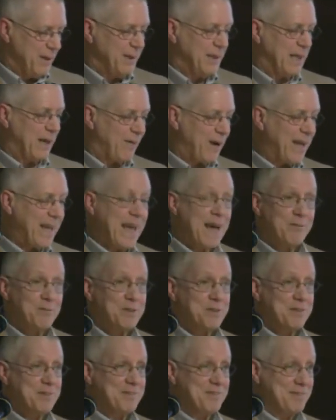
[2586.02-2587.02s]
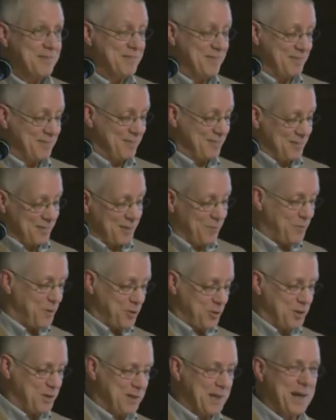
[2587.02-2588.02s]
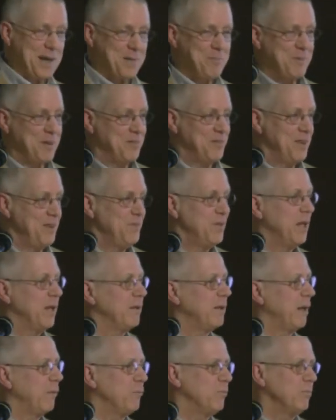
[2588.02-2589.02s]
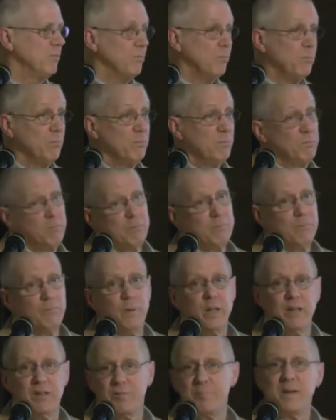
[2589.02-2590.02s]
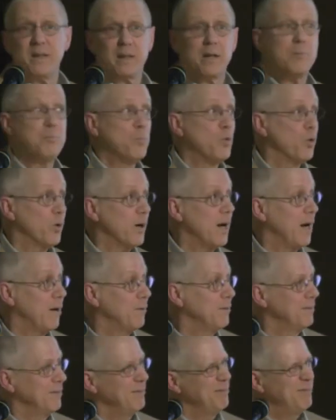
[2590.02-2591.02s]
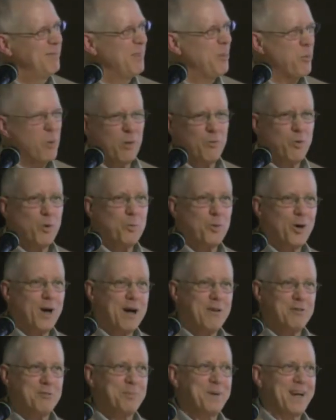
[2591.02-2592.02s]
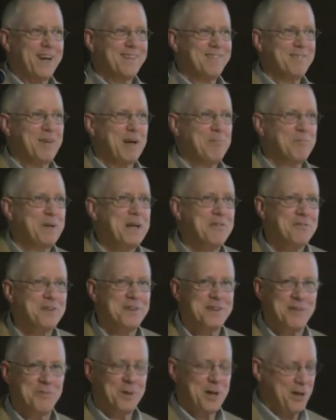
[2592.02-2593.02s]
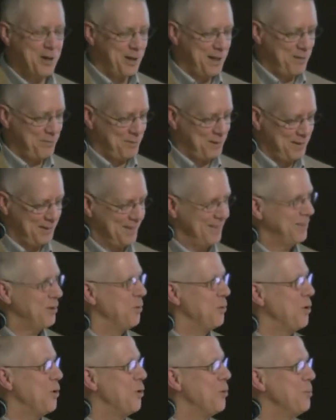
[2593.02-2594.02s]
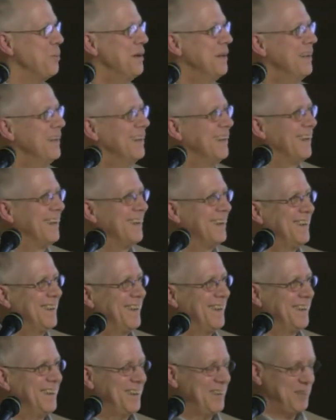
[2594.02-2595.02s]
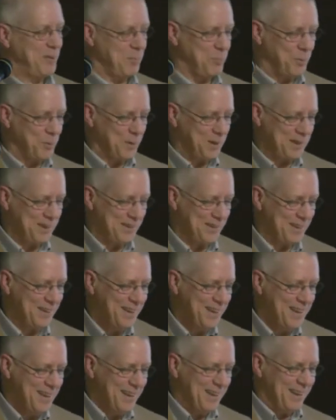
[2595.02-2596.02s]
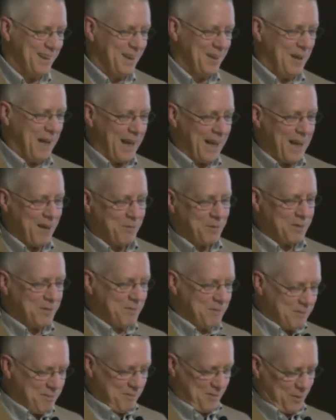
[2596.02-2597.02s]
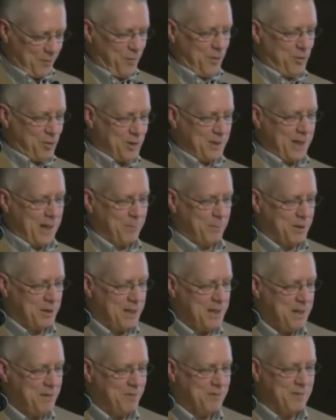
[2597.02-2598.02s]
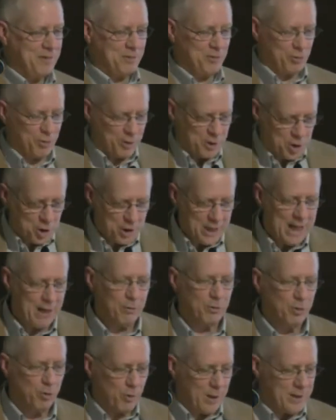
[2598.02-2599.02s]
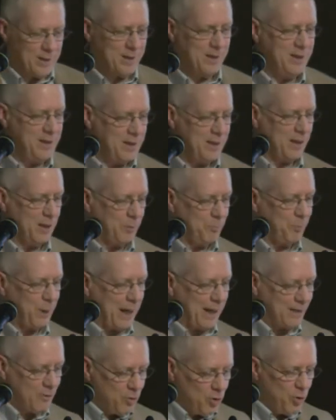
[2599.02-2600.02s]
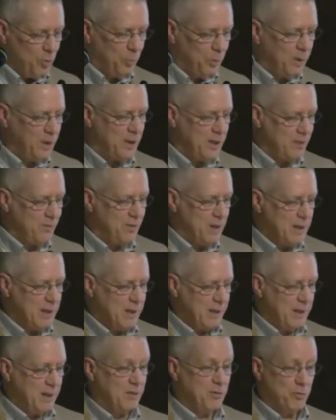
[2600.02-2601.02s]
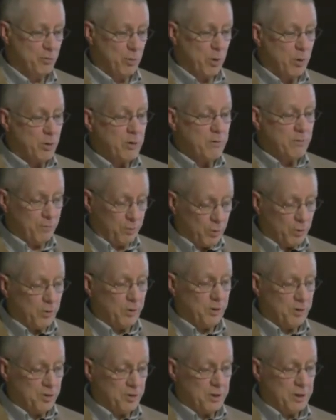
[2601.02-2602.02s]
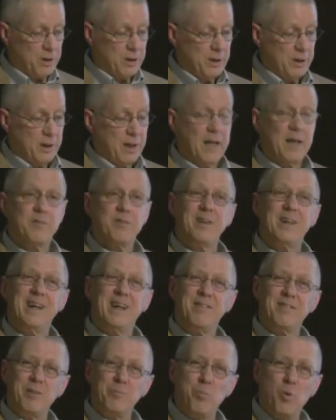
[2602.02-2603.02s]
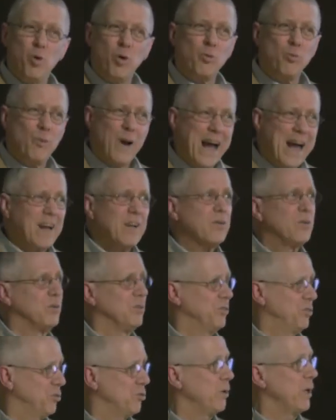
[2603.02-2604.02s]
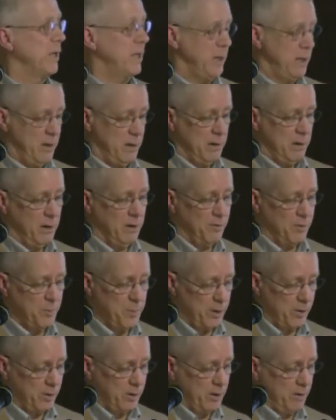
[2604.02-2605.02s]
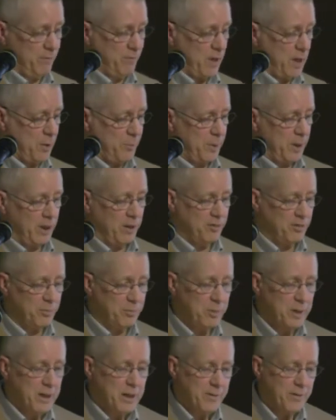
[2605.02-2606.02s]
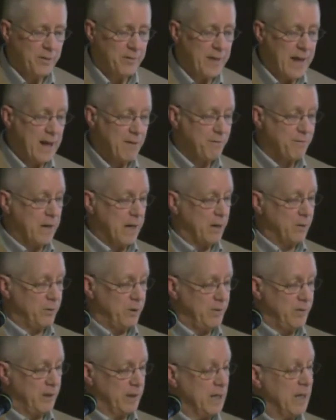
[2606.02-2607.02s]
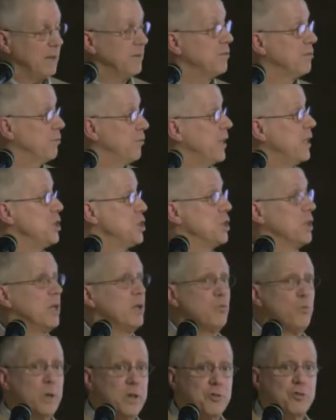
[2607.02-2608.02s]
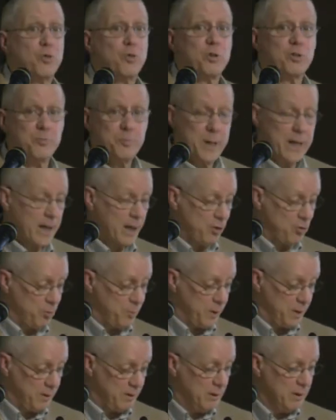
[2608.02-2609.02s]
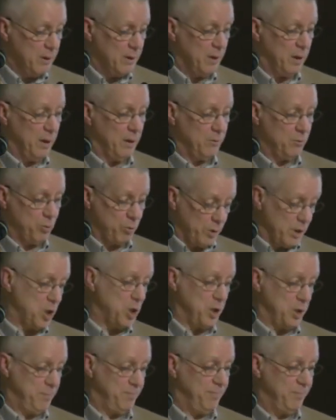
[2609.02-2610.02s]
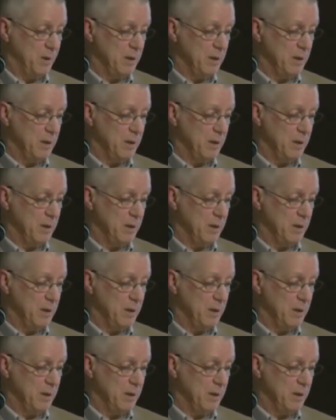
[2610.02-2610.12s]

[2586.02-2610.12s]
Now, I haven't sufficient time this evening, and we could spend a couple more hours, three or four more hours, but I, am guessing that we all have to go home uh, at some point here. Uh, I haven't sufficient time to tease this tradition out in great detail, but I do believe it has grown and flourished as, as a more radical strain of American environmentalism than that found in the conservation and resource management uh, tradition.